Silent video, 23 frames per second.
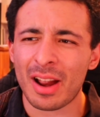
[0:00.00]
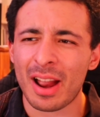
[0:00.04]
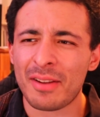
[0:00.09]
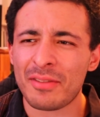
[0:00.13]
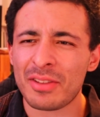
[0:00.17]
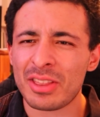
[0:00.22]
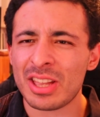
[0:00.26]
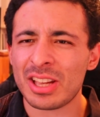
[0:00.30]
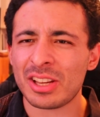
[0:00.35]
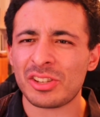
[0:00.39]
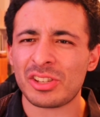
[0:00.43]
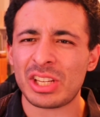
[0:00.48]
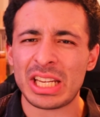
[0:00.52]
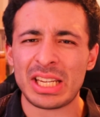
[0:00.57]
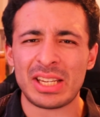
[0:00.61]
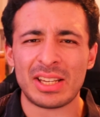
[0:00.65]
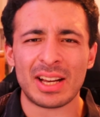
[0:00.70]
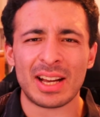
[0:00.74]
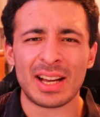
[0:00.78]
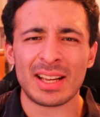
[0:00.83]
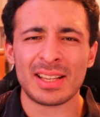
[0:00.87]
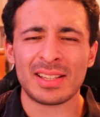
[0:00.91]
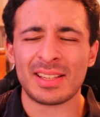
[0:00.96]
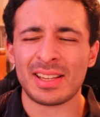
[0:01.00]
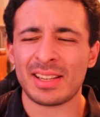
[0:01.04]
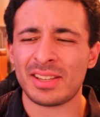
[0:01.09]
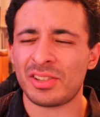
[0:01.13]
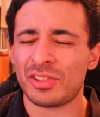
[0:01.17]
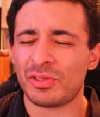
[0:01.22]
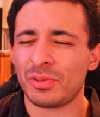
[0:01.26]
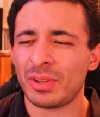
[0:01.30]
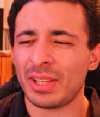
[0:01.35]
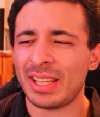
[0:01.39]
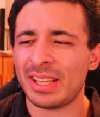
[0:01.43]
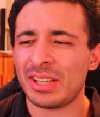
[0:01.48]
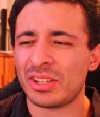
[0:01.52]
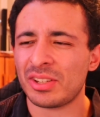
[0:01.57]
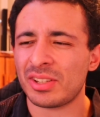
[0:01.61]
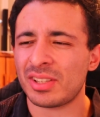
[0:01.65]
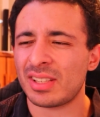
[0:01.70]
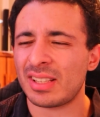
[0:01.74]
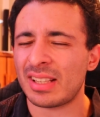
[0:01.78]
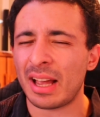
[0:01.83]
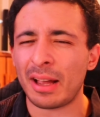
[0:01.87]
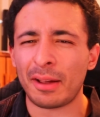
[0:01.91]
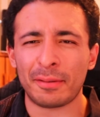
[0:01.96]
Everything she does is really
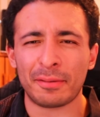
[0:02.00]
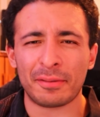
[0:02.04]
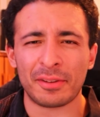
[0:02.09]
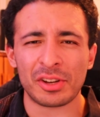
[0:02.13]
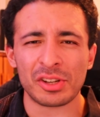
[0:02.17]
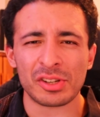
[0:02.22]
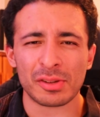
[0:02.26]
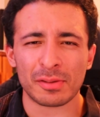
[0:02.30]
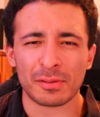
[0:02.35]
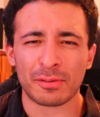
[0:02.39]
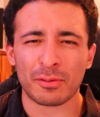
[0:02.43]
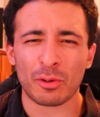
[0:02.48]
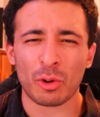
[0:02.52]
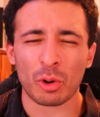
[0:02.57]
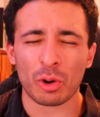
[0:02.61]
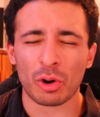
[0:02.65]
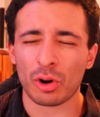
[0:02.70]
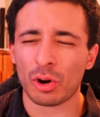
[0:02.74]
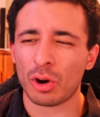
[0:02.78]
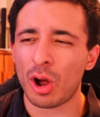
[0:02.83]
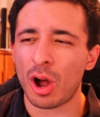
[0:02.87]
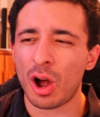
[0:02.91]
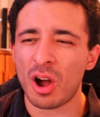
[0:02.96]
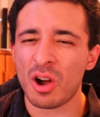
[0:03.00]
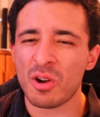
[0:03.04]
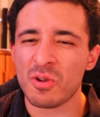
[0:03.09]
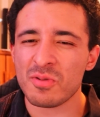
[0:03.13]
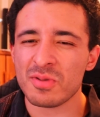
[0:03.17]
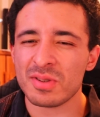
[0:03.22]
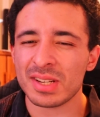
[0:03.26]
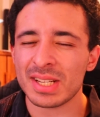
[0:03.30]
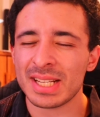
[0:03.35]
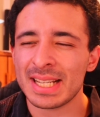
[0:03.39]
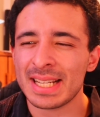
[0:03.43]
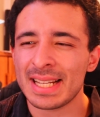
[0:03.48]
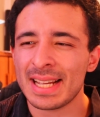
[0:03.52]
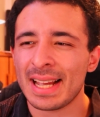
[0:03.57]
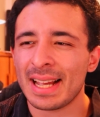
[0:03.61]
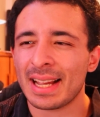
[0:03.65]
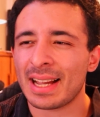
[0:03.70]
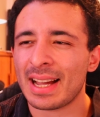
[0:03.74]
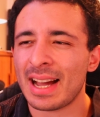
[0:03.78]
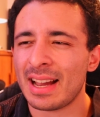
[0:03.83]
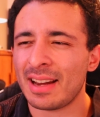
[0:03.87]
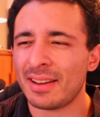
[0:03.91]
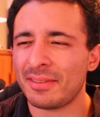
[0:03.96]
just selfish and for her own
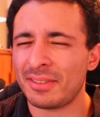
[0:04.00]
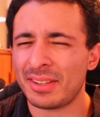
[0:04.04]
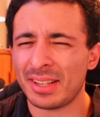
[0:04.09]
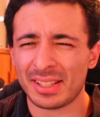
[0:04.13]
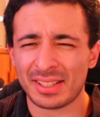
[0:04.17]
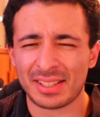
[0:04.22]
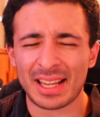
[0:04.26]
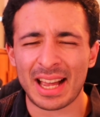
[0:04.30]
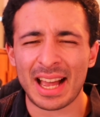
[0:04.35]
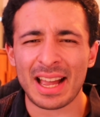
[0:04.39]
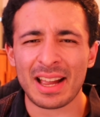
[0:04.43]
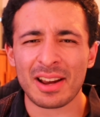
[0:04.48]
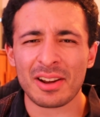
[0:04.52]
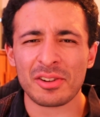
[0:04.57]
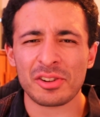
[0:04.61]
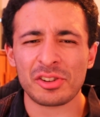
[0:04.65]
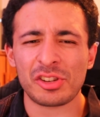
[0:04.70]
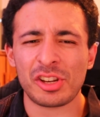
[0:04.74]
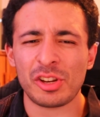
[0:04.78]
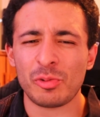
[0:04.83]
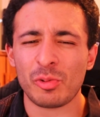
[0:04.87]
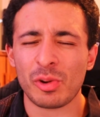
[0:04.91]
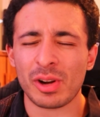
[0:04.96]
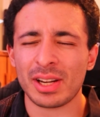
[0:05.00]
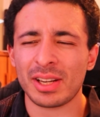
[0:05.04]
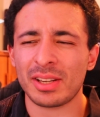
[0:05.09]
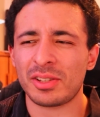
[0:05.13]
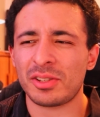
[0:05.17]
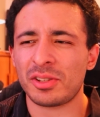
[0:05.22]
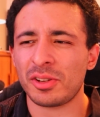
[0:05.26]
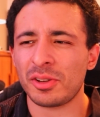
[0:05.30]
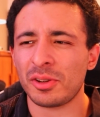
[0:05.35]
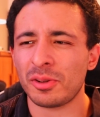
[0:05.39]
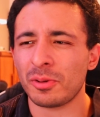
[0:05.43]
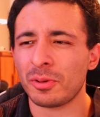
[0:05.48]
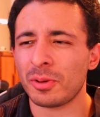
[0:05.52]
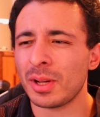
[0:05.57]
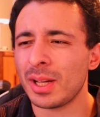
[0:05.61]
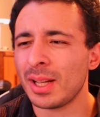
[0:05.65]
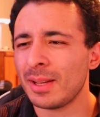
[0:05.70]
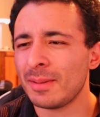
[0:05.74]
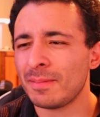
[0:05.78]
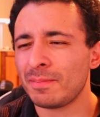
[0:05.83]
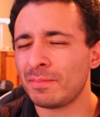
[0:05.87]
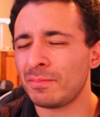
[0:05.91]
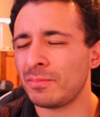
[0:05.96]
kind of desires. She wanted to
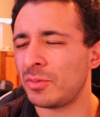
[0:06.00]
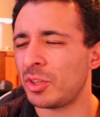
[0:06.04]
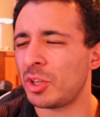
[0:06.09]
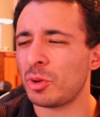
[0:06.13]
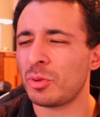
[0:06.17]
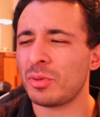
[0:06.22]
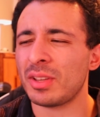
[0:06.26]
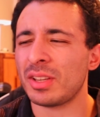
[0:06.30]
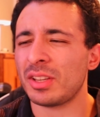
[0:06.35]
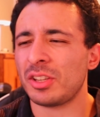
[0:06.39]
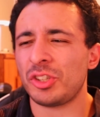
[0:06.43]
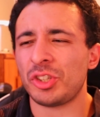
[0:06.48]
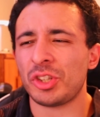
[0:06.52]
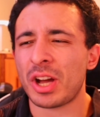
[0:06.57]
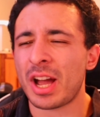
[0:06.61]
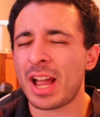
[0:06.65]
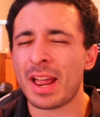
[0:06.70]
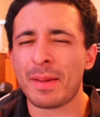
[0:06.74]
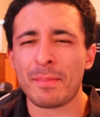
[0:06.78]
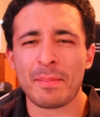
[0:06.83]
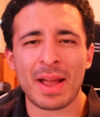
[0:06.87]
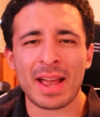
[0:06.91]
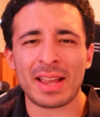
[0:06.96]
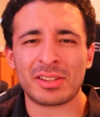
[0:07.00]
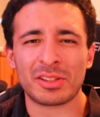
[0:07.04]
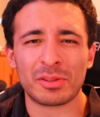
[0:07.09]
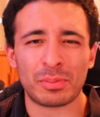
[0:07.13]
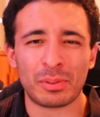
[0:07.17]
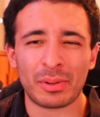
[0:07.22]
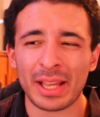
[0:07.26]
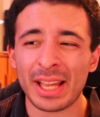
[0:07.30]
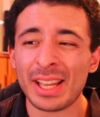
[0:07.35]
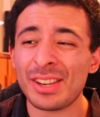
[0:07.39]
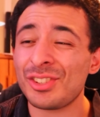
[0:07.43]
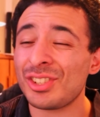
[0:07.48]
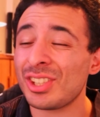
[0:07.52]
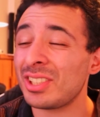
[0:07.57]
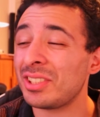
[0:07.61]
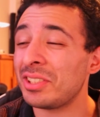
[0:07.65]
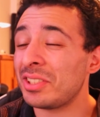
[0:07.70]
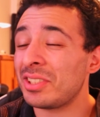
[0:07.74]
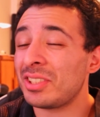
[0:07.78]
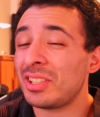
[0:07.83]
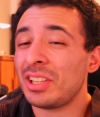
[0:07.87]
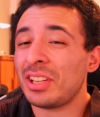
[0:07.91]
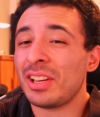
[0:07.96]
do this giant master plan just
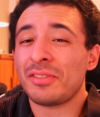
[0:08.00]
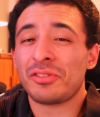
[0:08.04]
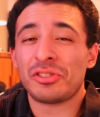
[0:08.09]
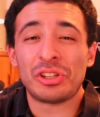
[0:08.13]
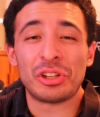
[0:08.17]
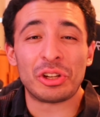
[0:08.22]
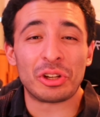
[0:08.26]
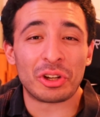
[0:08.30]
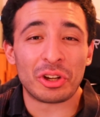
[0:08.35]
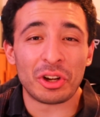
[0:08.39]
to see if she